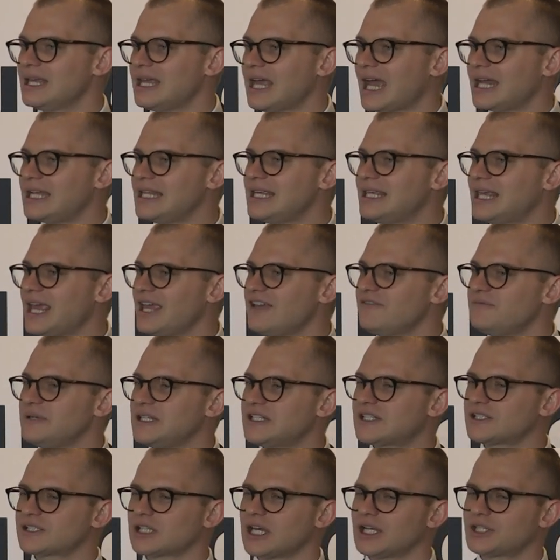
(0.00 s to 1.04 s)
And he gave me
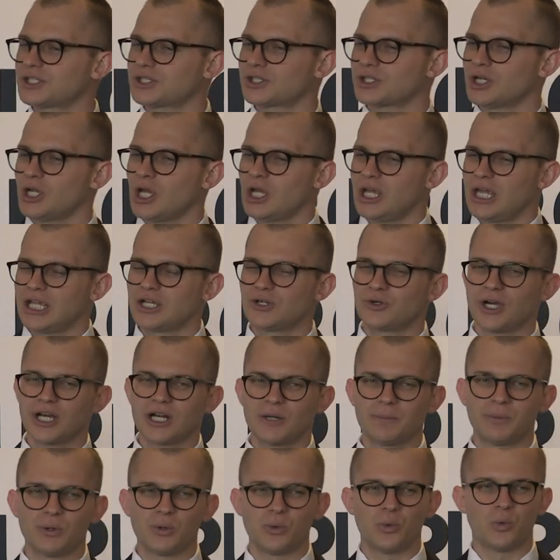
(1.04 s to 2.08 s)
such
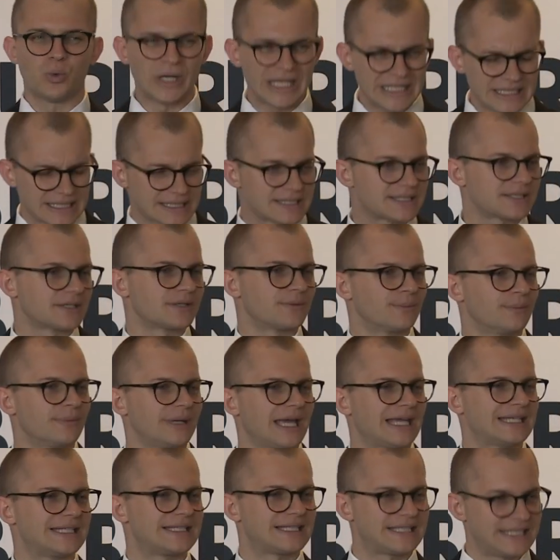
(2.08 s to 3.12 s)
incredible wisdom
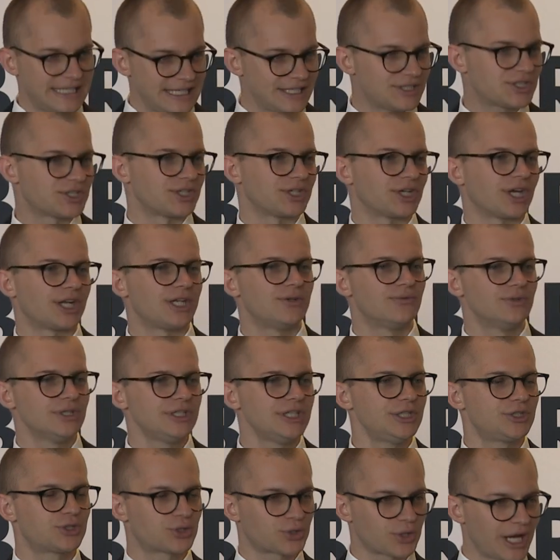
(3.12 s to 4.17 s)
and teaching. And he
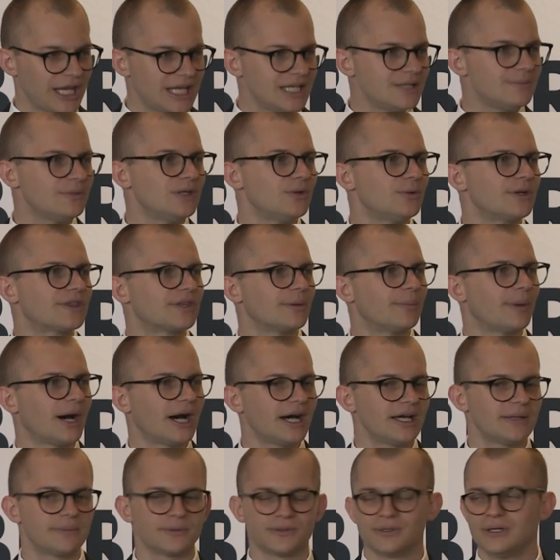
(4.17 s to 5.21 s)
really trained me with the
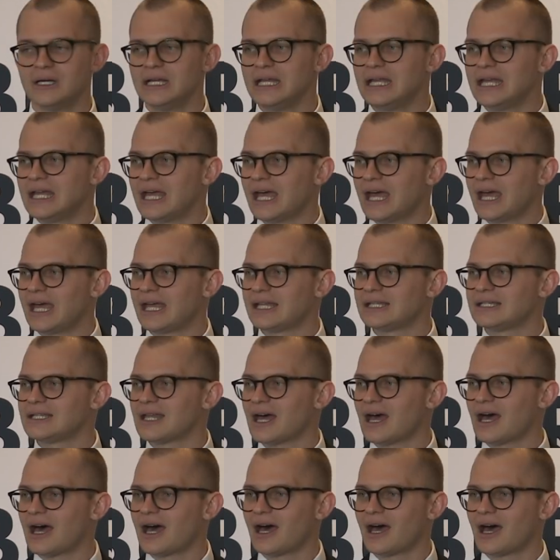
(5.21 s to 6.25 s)
Bible. And
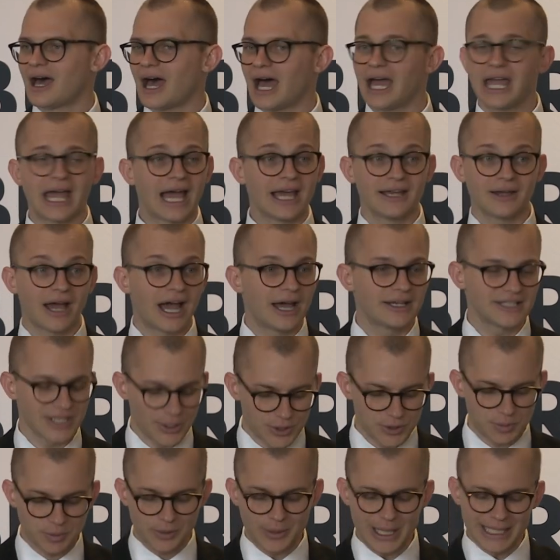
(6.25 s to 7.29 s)
I, as I
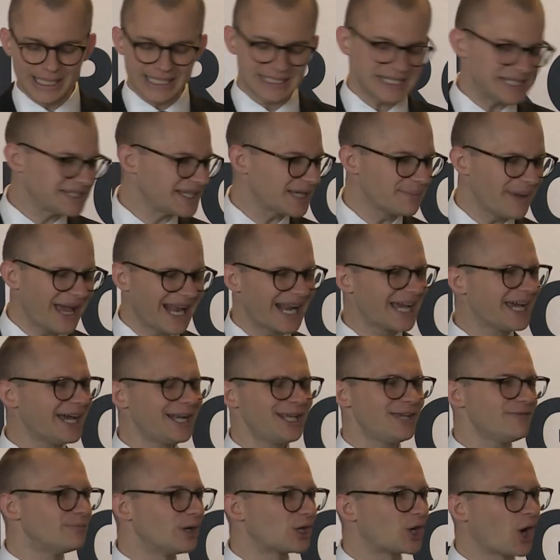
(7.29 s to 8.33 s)
was preparing this, I was like, man, I got to
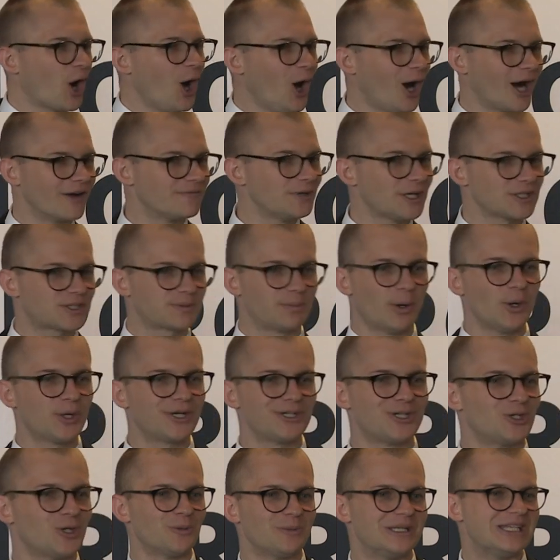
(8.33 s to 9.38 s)
give him a call. I've not spoken
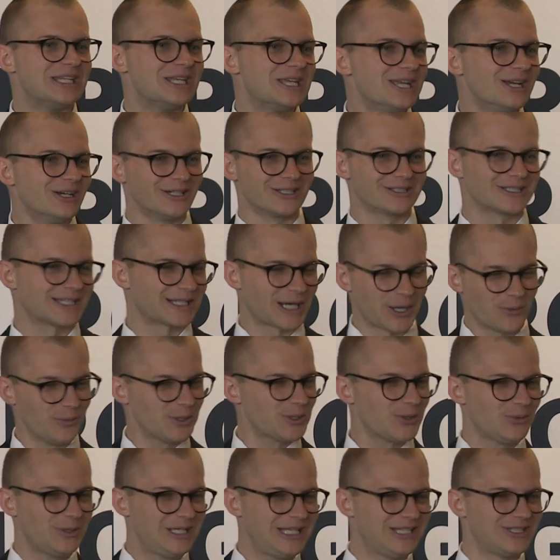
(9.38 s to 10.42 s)
him in years. Like, I
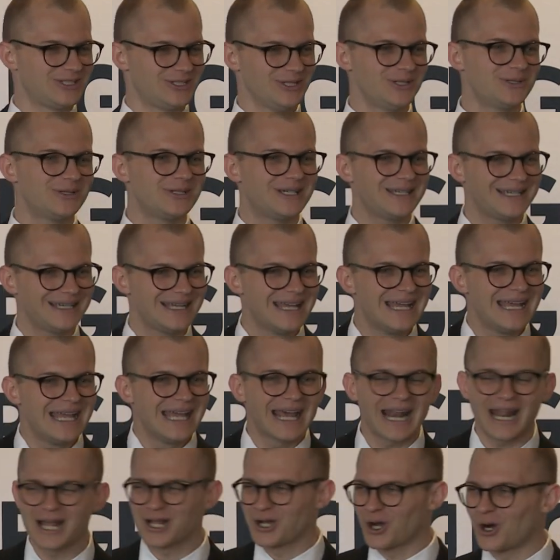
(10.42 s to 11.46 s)
wonder what he's doing.
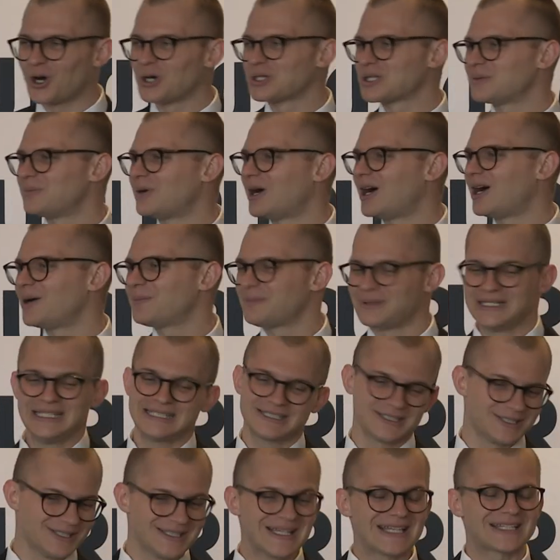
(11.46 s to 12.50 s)
And I called him up and he's
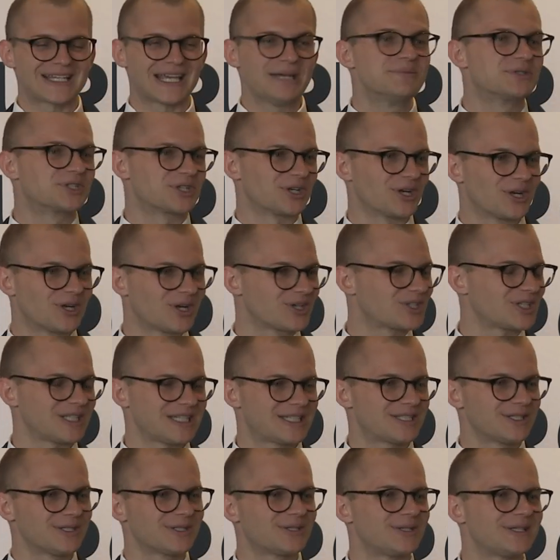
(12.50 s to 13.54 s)
still in the same church and he's
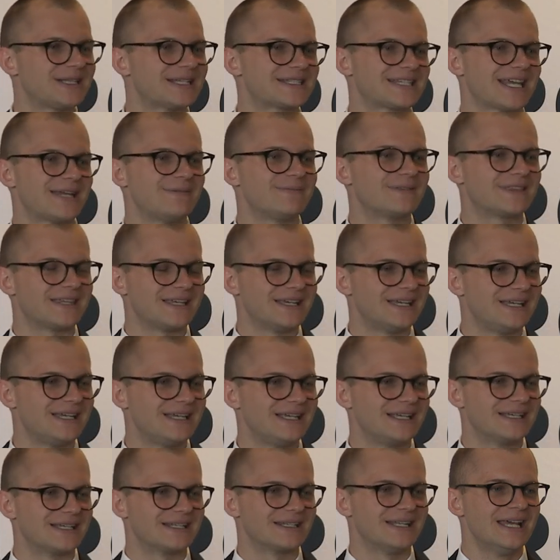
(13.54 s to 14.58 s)
still doing the same
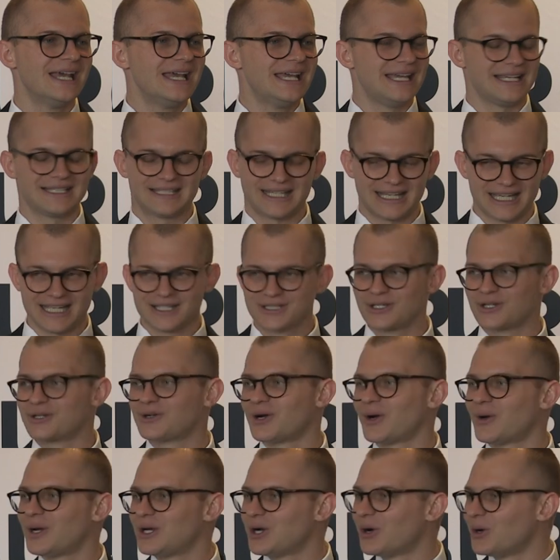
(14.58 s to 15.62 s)
thing. And his kids are
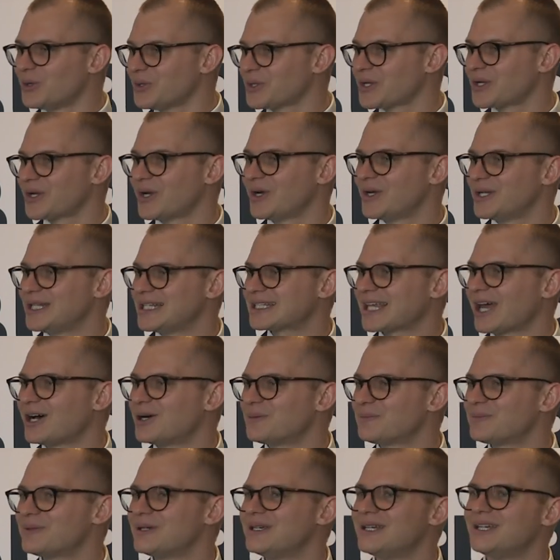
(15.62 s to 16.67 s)
growing older and he's
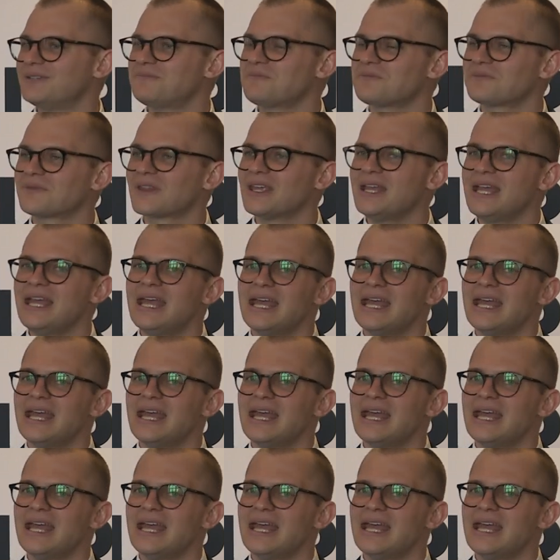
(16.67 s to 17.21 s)
helping.